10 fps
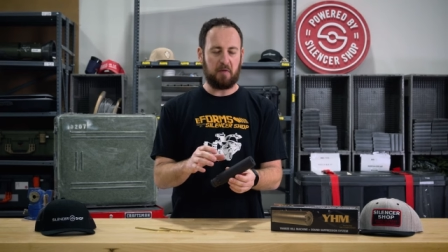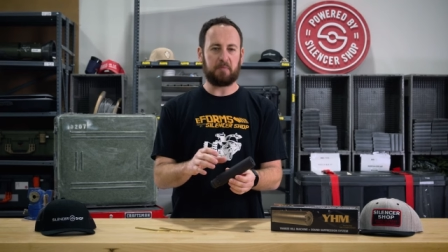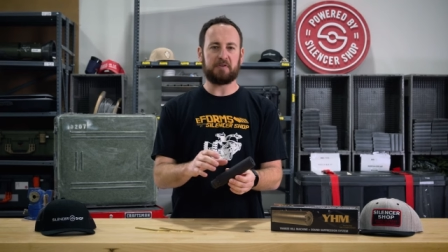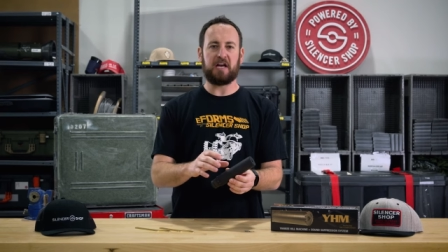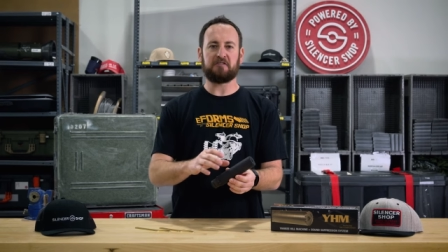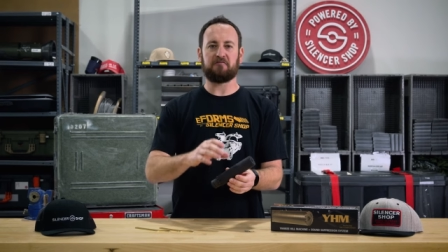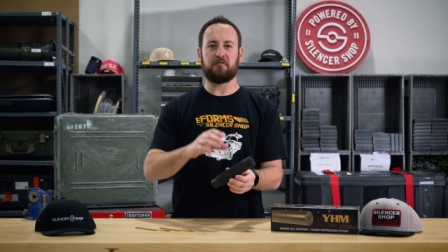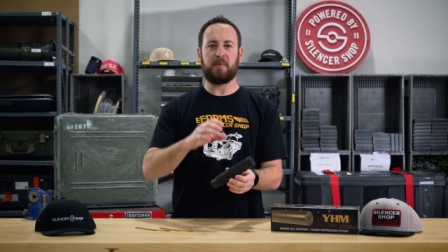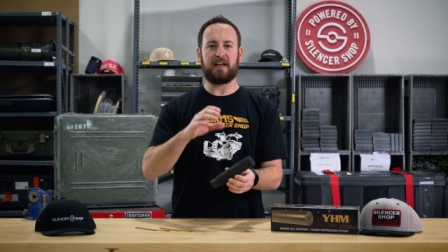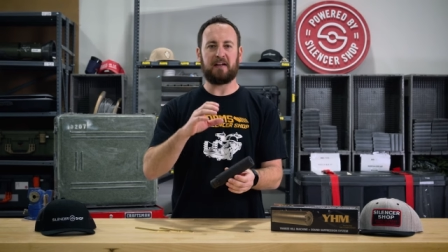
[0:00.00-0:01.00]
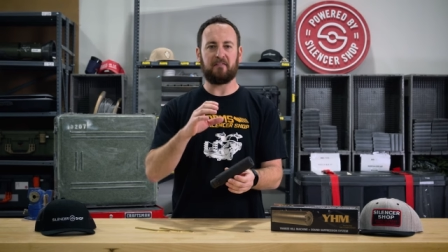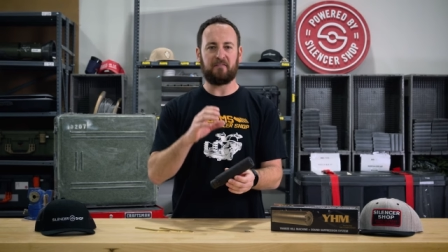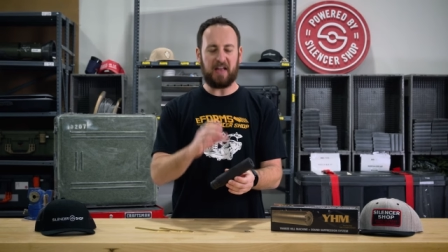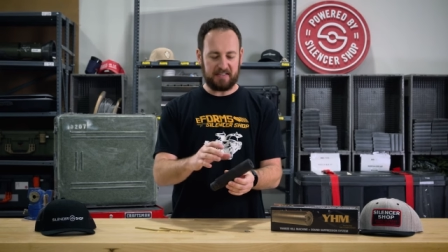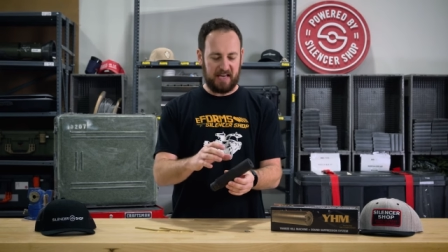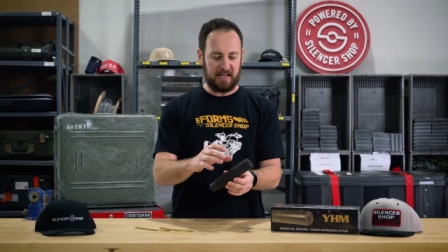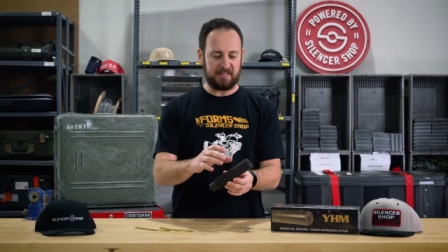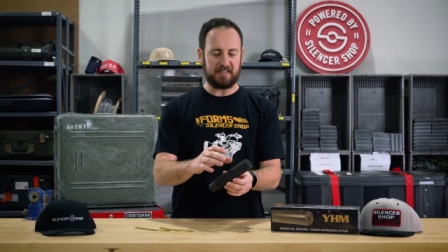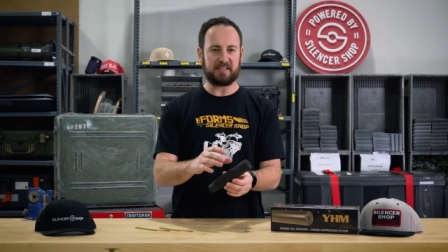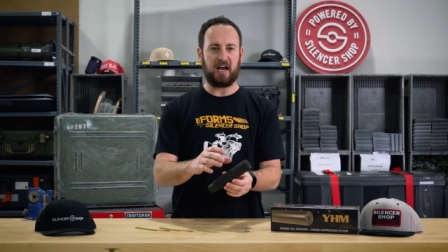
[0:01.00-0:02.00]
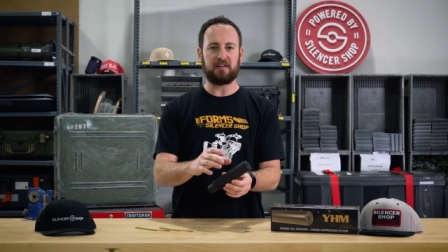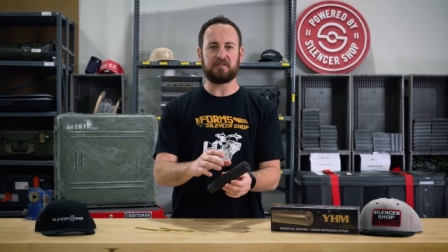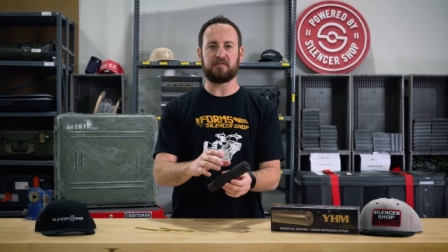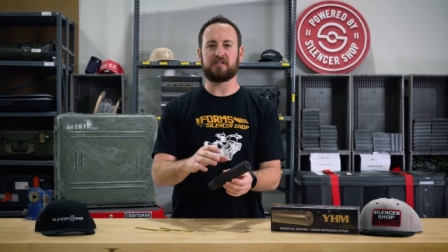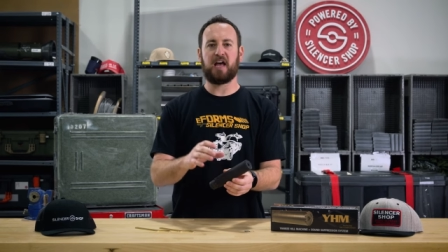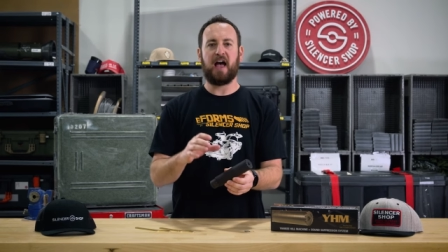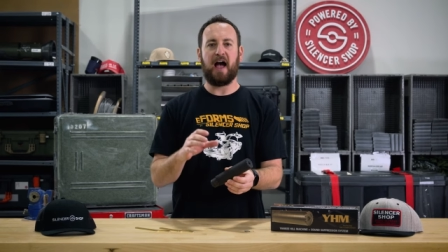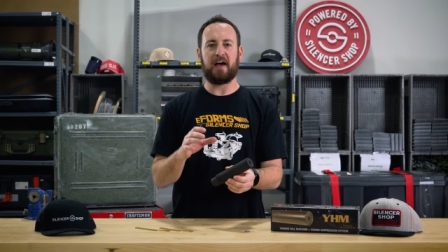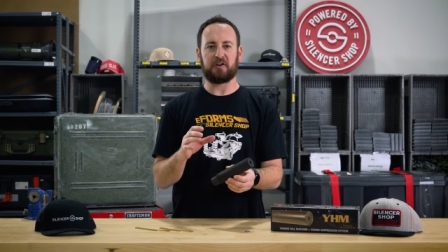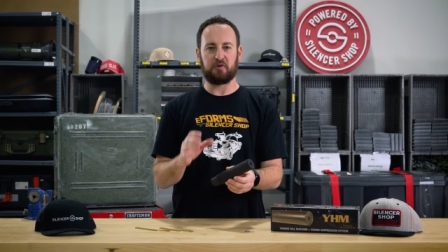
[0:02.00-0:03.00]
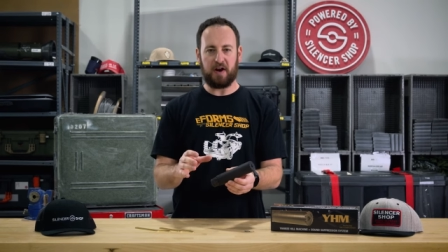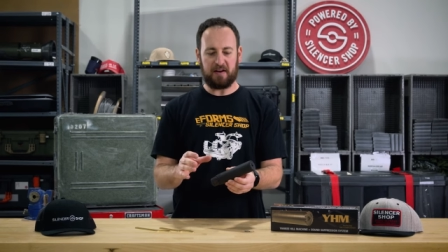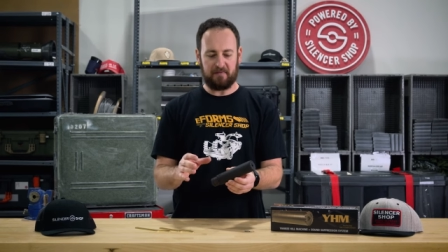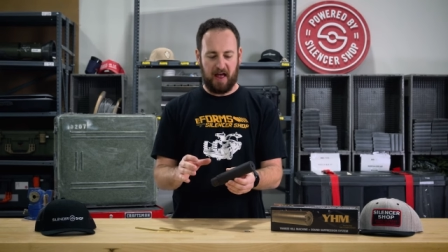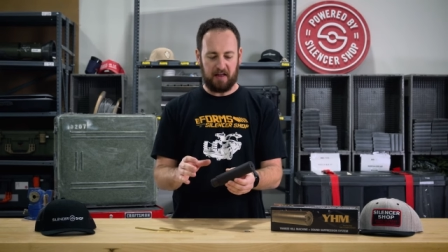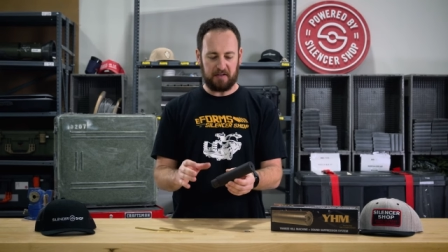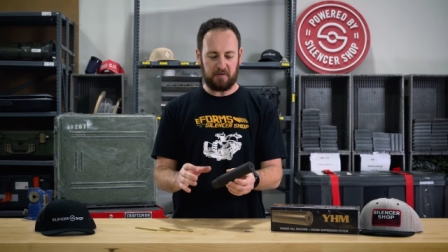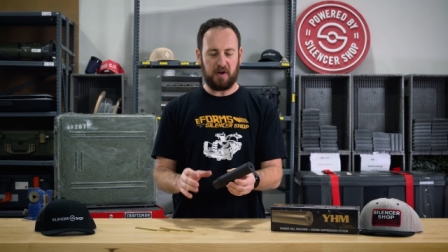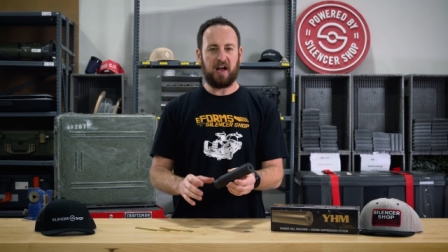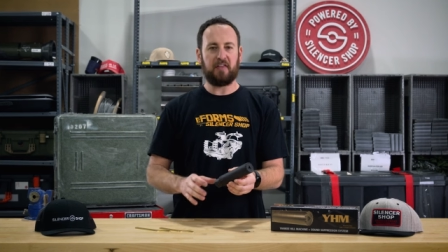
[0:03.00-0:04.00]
reputation for making fantastic silencers at a great value.